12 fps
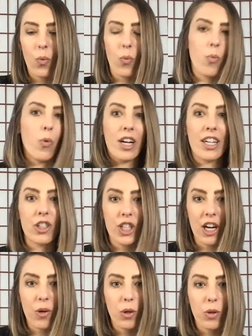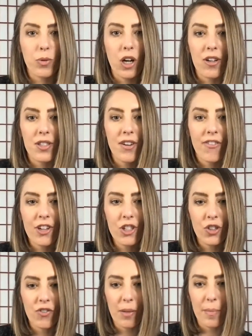wanted to share with regards to
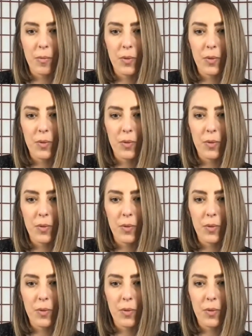furniture flipping.